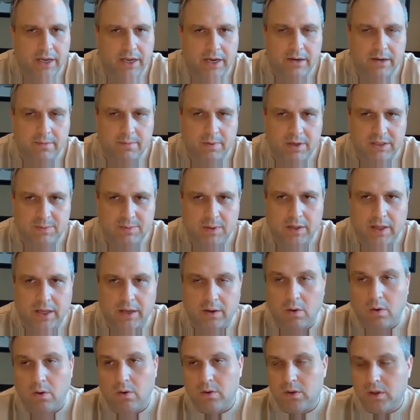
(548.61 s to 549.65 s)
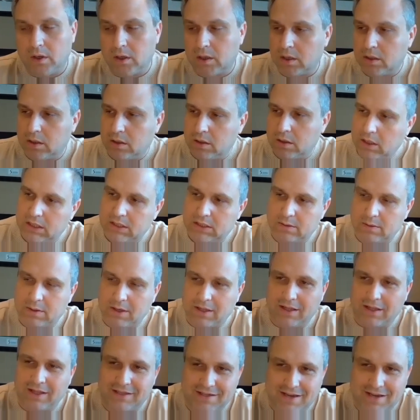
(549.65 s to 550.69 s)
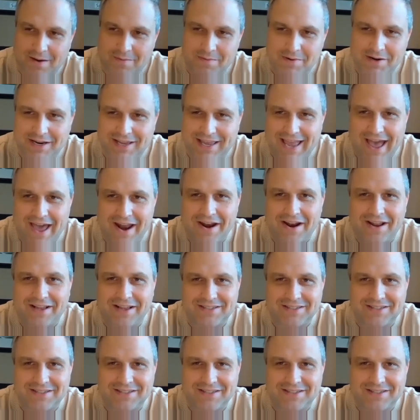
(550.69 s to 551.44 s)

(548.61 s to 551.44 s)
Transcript: And it must be like, oh, look, let's come into Canada.